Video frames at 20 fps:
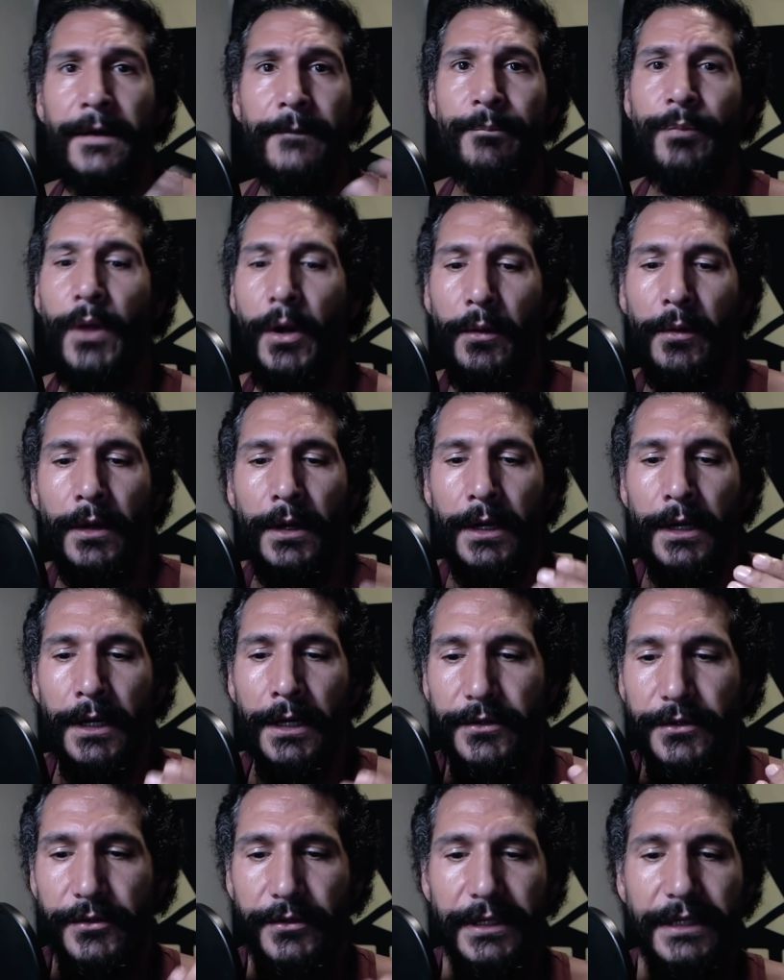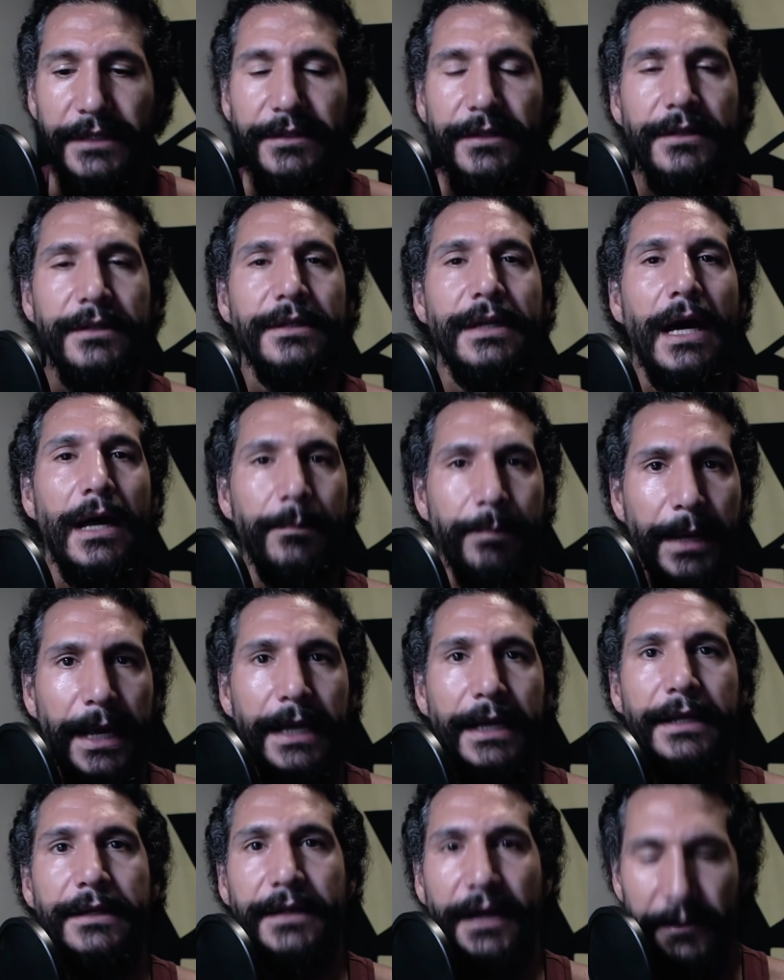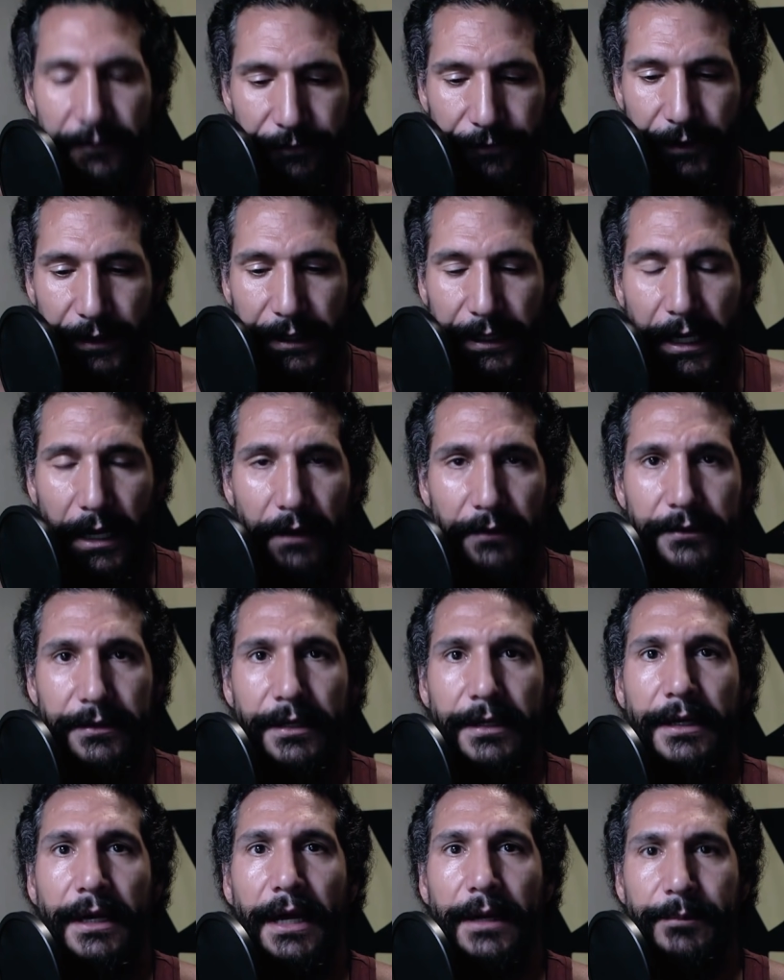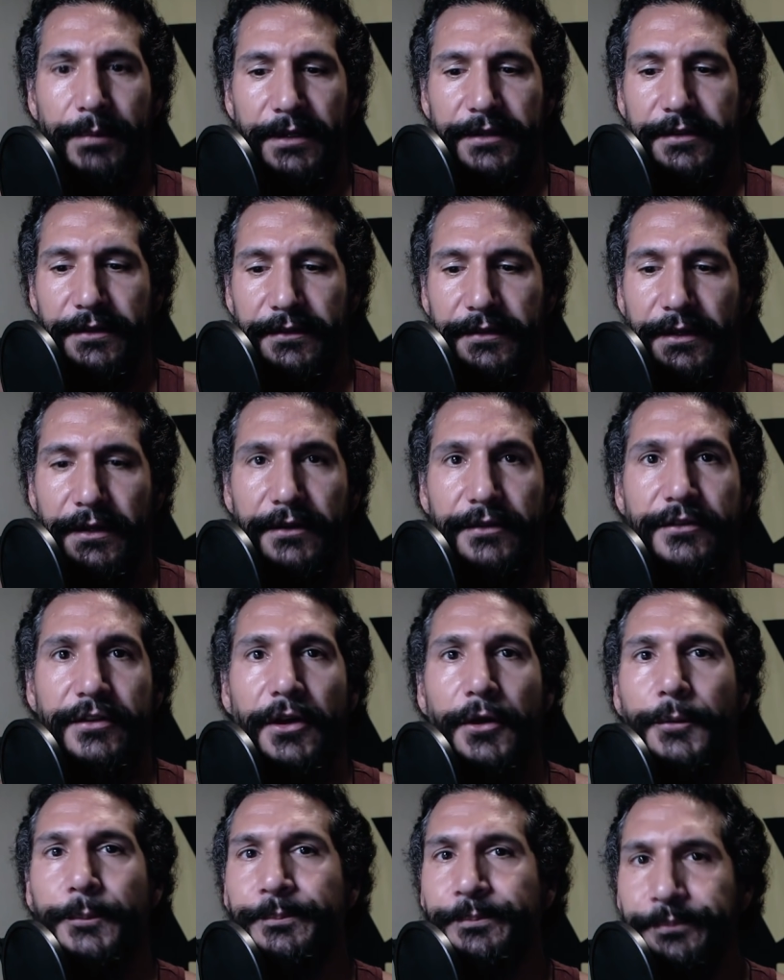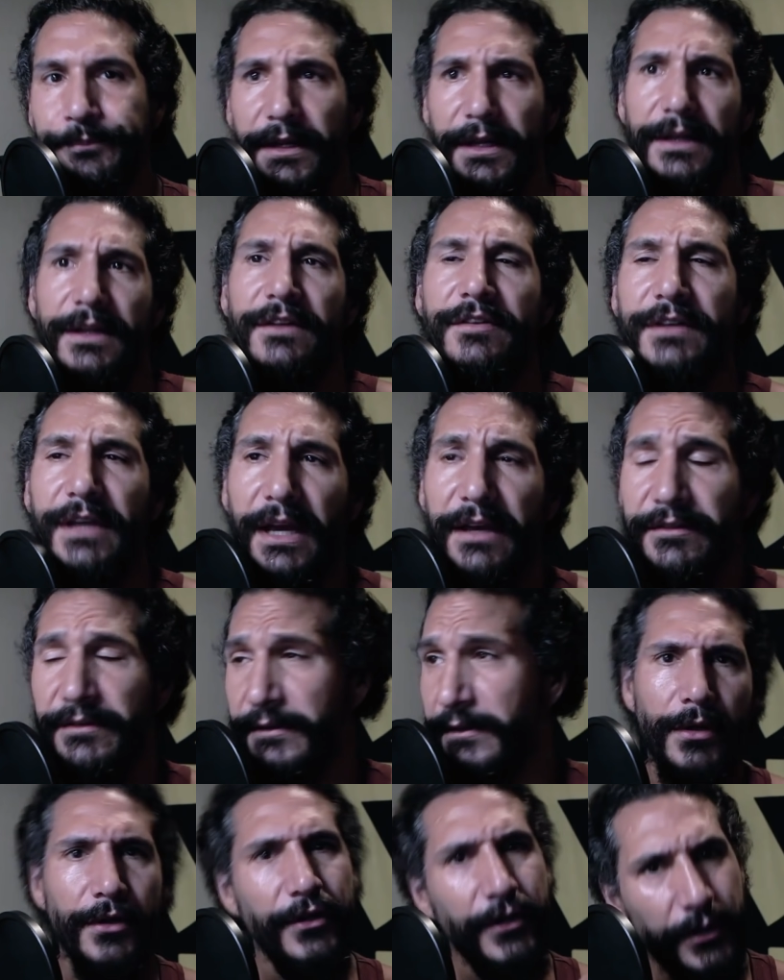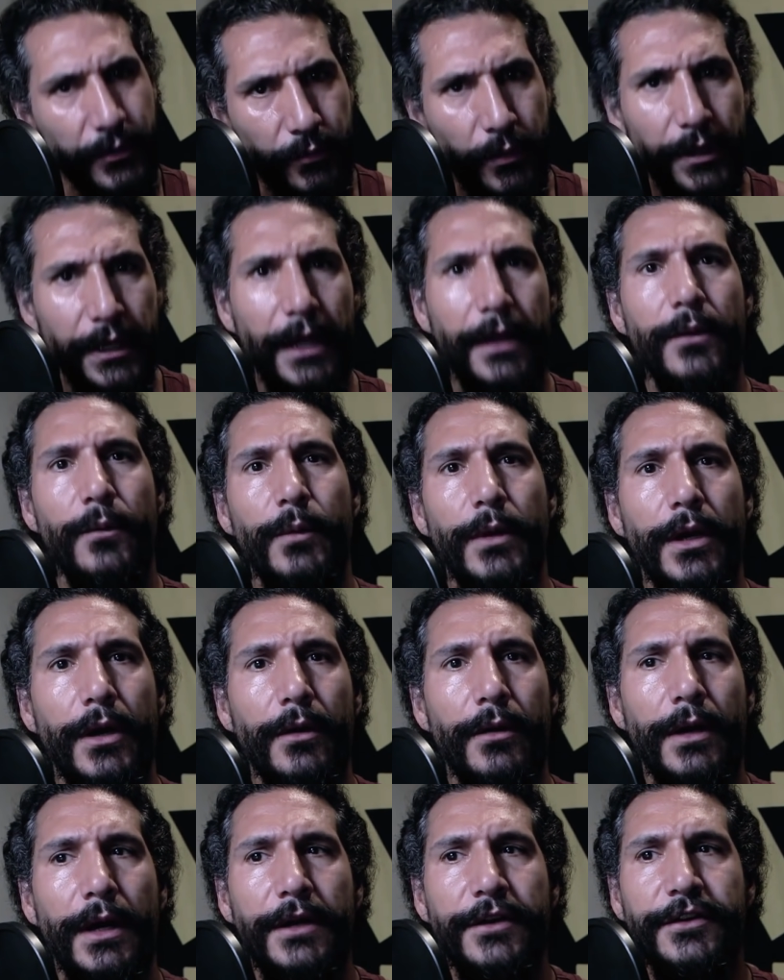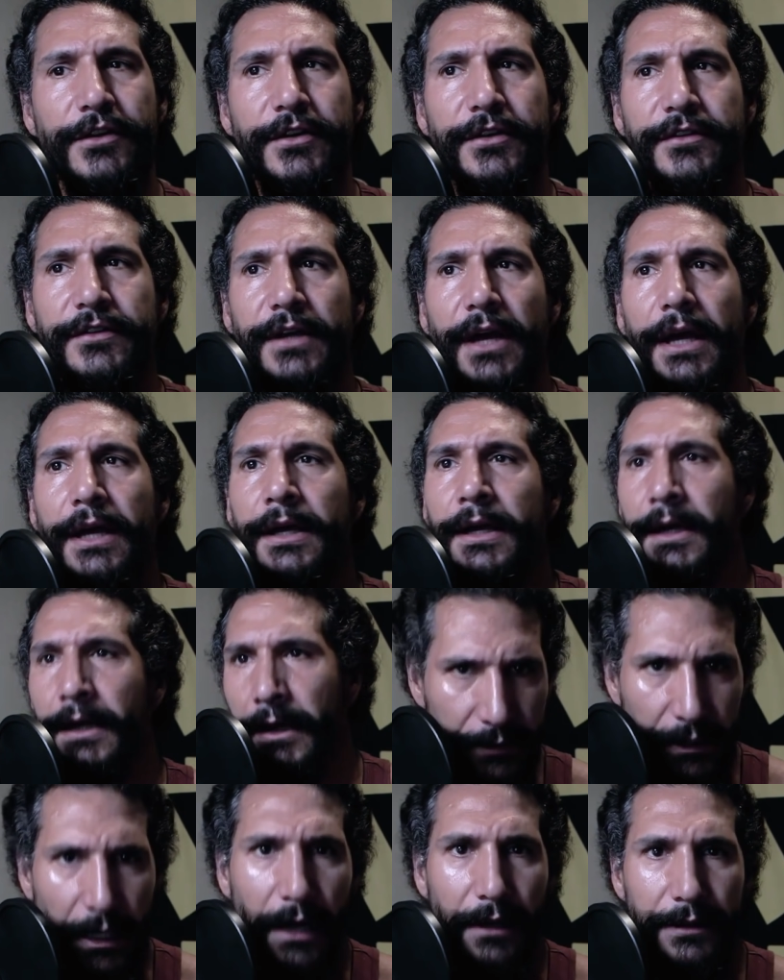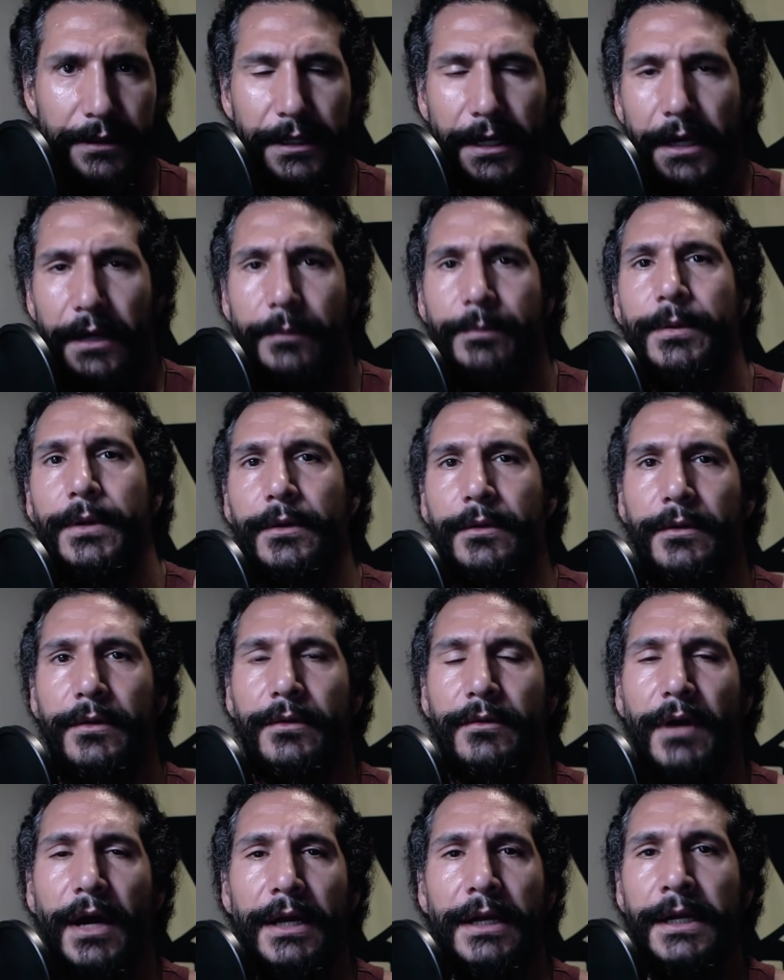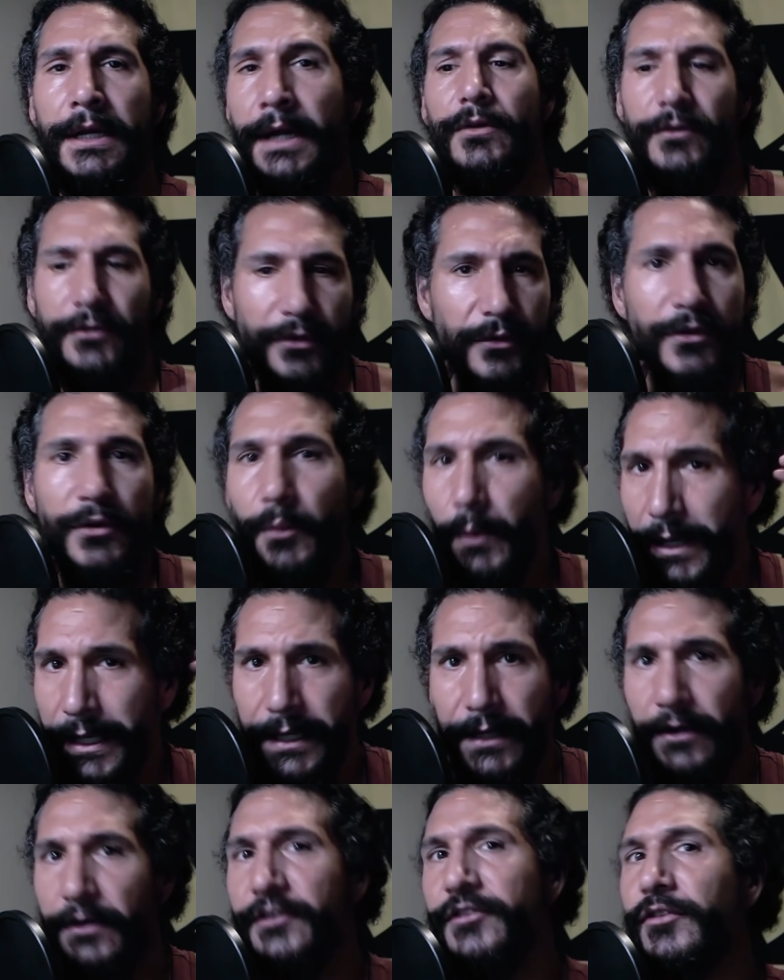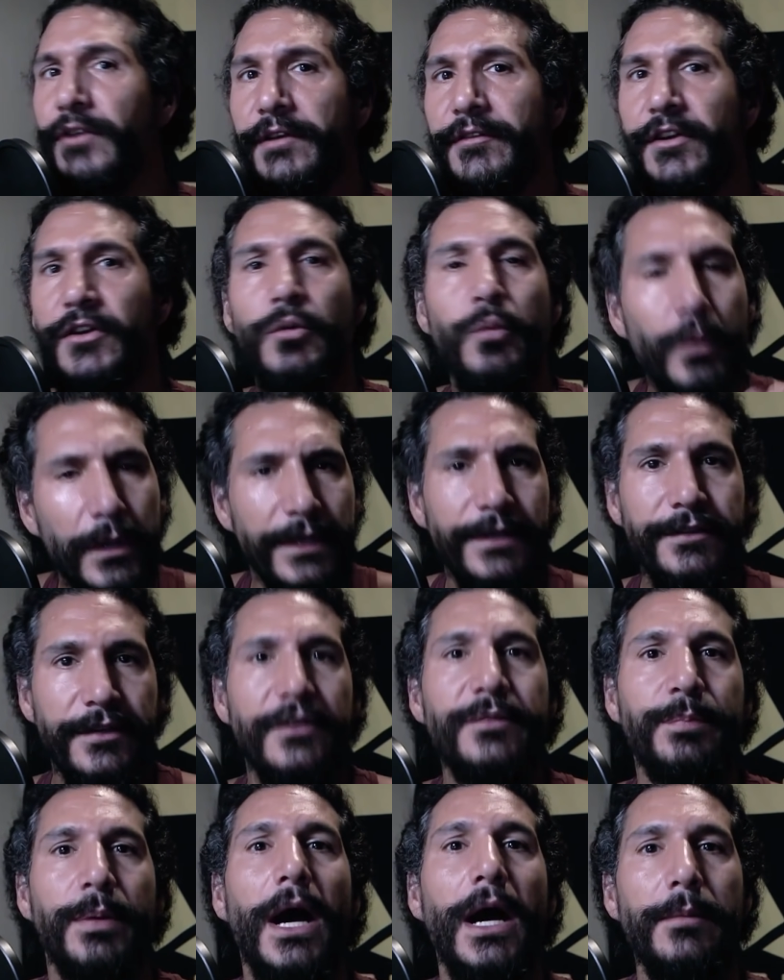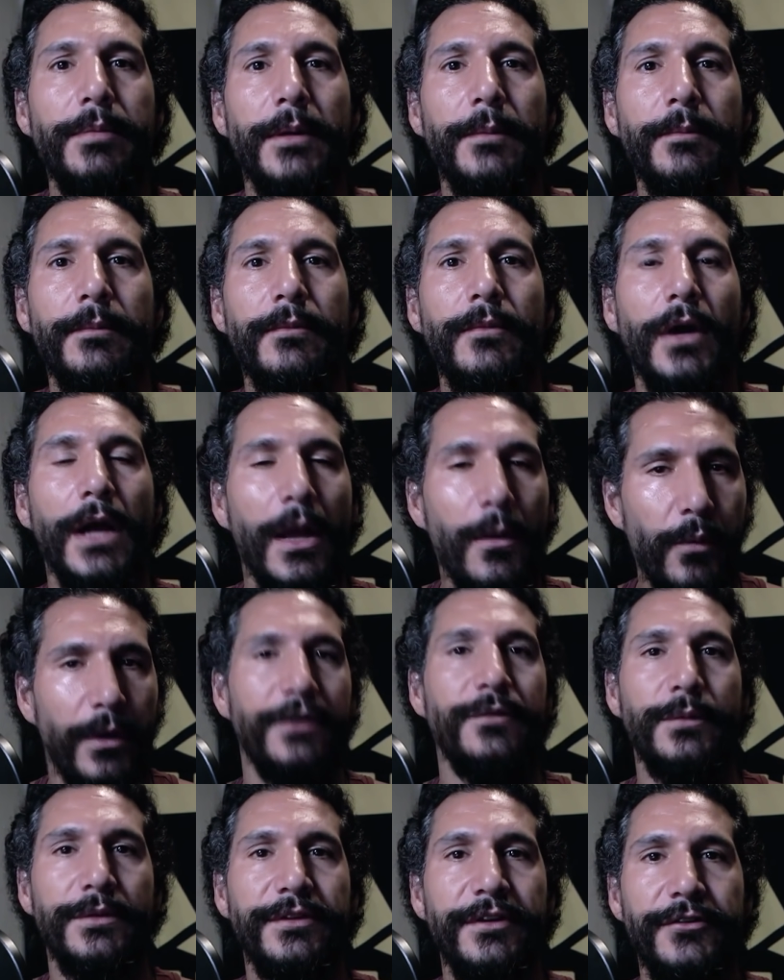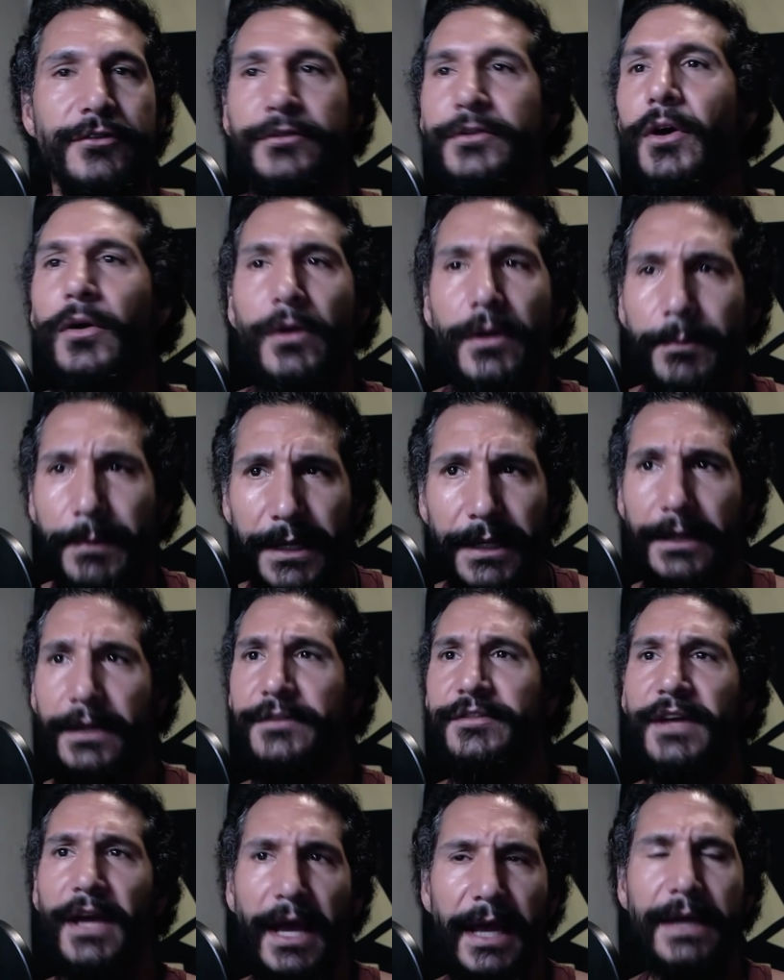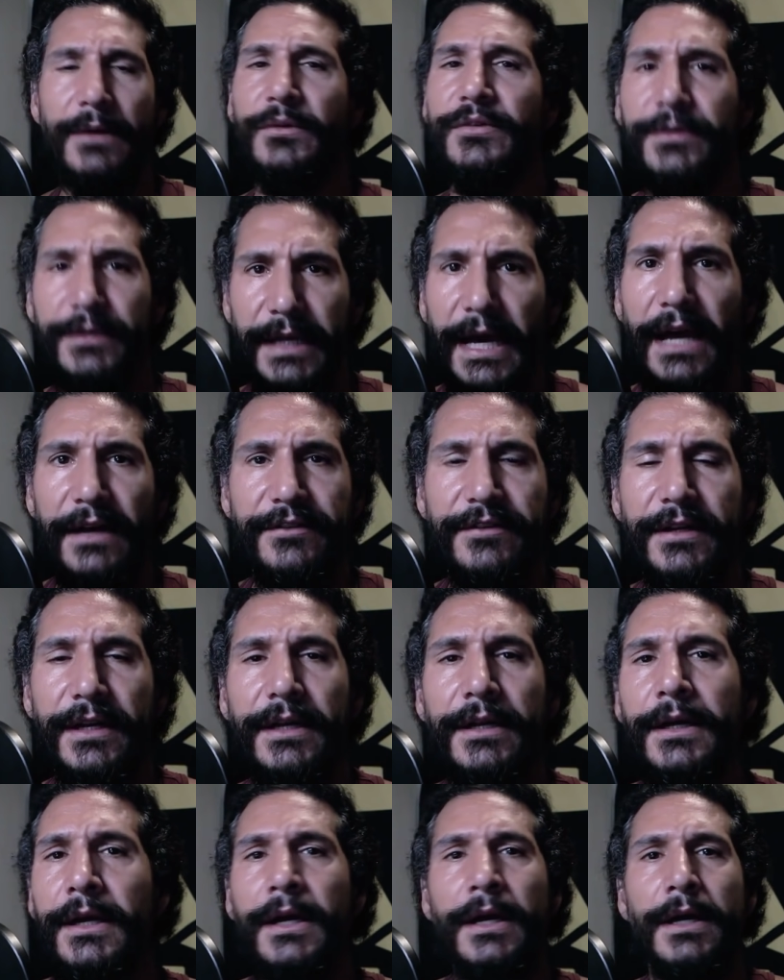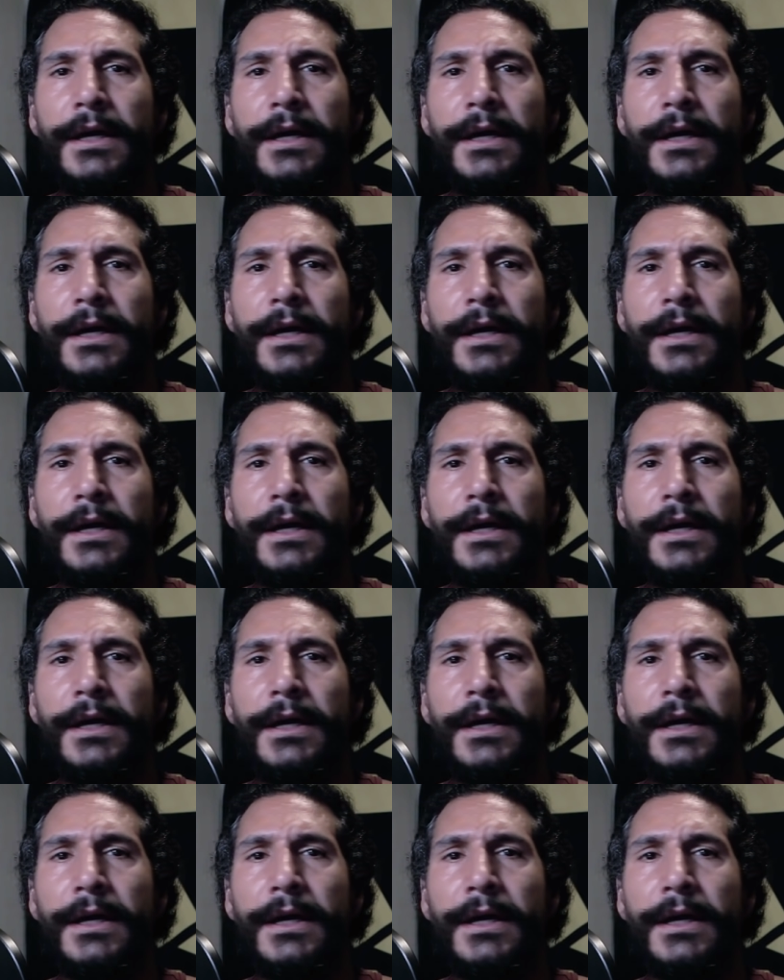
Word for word: No, you need to not panic, not freak out, and be sincere. So in this case, you could roll down the window and you could say, how can I help you, right? So you want to hear his grievance. What is his problem? Okay, what what's the issue? Don't immediately say, say, hey, it was an accident.